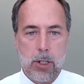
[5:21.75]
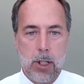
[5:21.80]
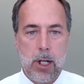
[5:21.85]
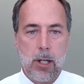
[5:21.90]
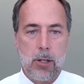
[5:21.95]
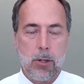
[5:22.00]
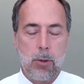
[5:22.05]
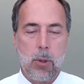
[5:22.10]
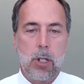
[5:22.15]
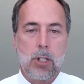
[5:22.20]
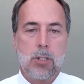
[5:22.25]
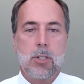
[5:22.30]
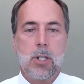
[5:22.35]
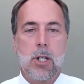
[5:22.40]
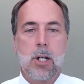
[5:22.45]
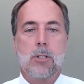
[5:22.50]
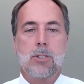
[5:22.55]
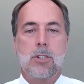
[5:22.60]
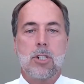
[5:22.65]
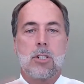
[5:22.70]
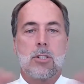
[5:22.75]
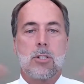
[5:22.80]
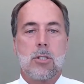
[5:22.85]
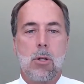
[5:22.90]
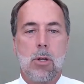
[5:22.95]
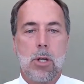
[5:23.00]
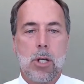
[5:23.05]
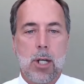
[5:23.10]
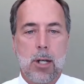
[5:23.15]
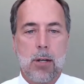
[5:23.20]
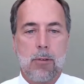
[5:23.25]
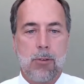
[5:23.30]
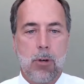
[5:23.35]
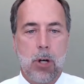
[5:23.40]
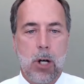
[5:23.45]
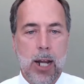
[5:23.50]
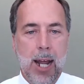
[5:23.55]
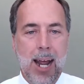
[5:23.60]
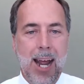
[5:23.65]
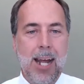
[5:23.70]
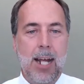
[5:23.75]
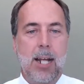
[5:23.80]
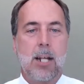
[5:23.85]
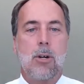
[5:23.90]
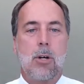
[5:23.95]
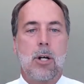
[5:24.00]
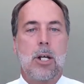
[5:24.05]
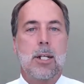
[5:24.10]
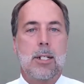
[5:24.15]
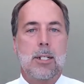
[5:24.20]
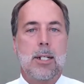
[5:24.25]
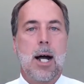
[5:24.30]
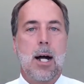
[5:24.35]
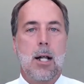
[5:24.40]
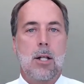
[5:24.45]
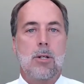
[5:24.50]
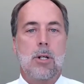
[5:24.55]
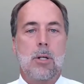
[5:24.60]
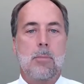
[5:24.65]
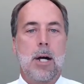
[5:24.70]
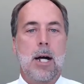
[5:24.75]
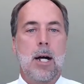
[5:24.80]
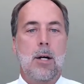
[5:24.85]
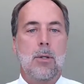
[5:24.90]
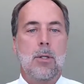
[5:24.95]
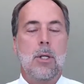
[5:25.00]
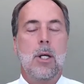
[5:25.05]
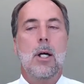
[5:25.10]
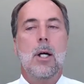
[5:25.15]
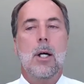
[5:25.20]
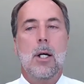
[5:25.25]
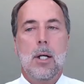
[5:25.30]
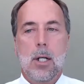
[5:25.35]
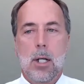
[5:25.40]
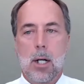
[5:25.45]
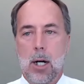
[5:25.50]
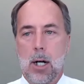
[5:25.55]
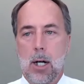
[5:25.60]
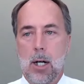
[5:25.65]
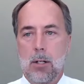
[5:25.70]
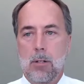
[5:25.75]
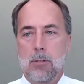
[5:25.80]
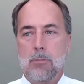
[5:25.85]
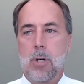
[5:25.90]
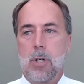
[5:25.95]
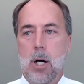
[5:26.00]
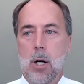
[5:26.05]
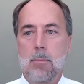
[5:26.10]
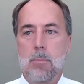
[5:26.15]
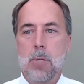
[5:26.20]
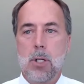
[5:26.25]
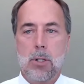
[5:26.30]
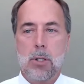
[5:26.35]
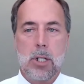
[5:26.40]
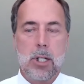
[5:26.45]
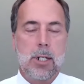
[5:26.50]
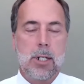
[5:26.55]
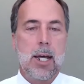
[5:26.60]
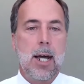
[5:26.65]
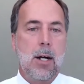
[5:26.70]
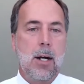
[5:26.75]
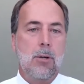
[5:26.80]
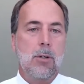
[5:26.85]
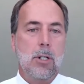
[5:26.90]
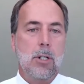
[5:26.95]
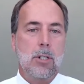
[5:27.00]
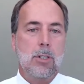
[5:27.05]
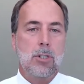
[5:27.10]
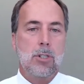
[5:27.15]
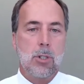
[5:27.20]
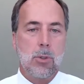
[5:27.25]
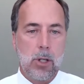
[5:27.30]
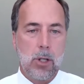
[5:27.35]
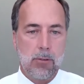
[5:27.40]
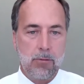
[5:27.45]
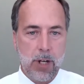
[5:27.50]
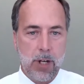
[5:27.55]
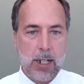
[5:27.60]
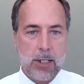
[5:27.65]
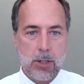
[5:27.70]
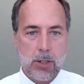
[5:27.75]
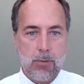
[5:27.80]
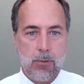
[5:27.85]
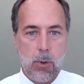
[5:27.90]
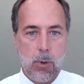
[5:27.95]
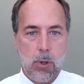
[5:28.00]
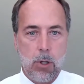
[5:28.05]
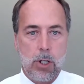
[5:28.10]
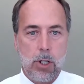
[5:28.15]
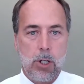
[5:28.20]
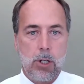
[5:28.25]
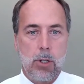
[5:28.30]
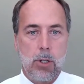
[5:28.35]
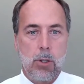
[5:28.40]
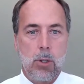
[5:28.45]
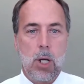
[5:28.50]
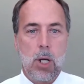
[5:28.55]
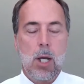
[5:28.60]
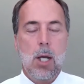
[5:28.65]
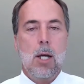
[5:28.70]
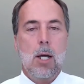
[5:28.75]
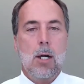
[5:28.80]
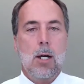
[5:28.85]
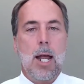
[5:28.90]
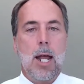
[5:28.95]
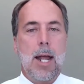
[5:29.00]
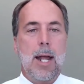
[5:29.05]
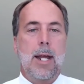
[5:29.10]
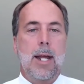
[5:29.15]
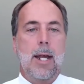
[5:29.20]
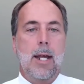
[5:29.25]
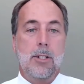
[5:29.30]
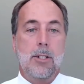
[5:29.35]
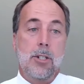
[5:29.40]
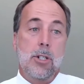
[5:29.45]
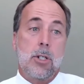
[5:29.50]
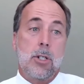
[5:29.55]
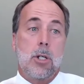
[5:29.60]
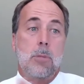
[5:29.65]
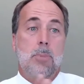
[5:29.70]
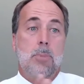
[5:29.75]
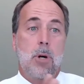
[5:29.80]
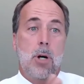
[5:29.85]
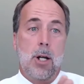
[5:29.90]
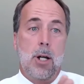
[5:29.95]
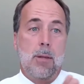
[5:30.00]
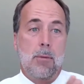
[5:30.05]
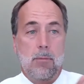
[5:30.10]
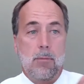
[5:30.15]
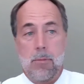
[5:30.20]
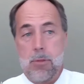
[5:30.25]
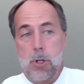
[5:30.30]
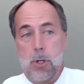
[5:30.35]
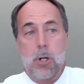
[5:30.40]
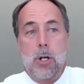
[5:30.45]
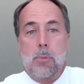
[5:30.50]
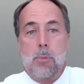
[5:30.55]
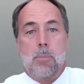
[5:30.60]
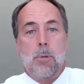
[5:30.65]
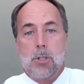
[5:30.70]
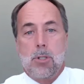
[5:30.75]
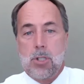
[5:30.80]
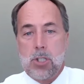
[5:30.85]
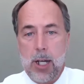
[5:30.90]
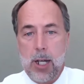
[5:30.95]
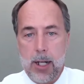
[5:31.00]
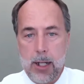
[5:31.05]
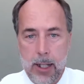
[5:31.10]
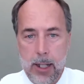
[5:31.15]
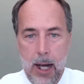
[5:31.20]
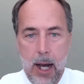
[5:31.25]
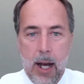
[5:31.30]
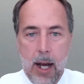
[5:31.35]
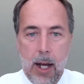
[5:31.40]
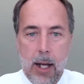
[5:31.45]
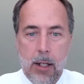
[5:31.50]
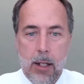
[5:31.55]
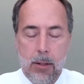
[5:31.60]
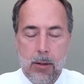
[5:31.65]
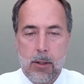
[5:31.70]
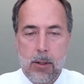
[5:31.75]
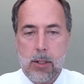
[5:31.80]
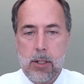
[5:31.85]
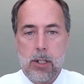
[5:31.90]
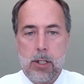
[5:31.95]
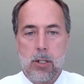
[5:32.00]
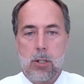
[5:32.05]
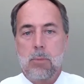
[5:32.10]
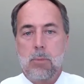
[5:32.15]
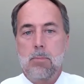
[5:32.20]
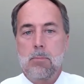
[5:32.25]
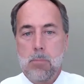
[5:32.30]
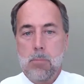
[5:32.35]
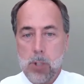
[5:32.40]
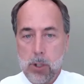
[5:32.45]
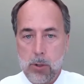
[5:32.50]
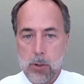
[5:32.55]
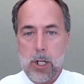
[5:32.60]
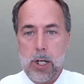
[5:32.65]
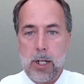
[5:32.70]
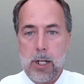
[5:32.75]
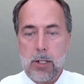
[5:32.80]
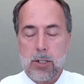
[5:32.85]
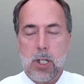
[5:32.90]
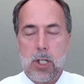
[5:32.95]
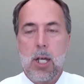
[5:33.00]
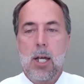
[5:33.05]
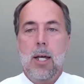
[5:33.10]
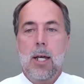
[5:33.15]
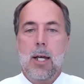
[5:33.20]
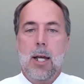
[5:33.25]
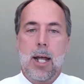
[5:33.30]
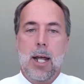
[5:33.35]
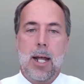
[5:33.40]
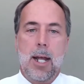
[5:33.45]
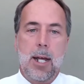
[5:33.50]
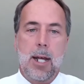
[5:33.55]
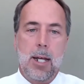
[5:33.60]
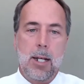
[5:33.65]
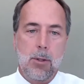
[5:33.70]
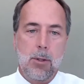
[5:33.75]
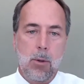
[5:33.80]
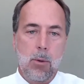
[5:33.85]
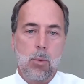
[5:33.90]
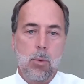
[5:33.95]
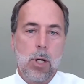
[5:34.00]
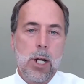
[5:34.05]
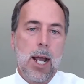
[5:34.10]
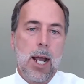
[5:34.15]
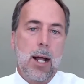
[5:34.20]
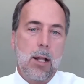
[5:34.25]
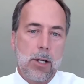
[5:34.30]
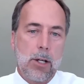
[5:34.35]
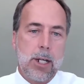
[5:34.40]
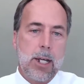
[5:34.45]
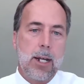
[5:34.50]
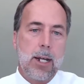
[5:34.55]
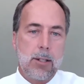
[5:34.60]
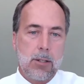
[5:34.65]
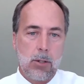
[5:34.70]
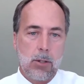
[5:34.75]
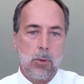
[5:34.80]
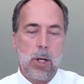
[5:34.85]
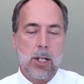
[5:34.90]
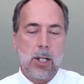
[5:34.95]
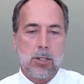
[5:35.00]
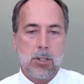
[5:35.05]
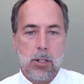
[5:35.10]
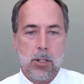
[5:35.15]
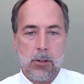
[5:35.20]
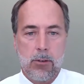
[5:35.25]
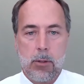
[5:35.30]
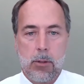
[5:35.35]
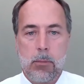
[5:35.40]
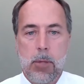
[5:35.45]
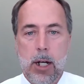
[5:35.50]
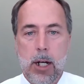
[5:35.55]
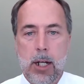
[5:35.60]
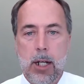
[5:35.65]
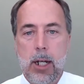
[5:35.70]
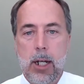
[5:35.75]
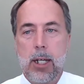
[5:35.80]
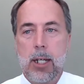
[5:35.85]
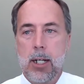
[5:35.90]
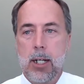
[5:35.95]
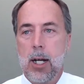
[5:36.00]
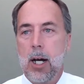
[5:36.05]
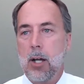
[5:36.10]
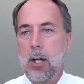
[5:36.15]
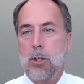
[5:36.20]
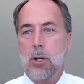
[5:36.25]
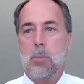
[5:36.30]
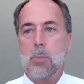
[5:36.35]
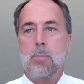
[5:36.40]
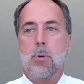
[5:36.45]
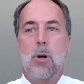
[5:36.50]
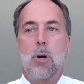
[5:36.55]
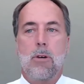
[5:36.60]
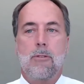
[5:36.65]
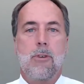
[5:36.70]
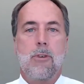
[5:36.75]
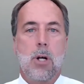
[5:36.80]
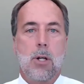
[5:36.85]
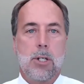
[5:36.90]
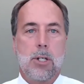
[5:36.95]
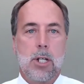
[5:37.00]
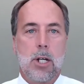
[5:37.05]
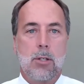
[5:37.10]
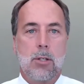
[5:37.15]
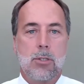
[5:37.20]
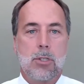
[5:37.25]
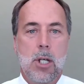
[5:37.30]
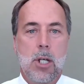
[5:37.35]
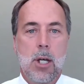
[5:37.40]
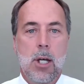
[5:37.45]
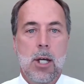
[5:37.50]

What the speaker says: In other words, they're just looking for an aggregate dollar amount of $1 million to invest for you. And you could put 30% in the high yield munis and reallocate the rest of the money in other portfolios.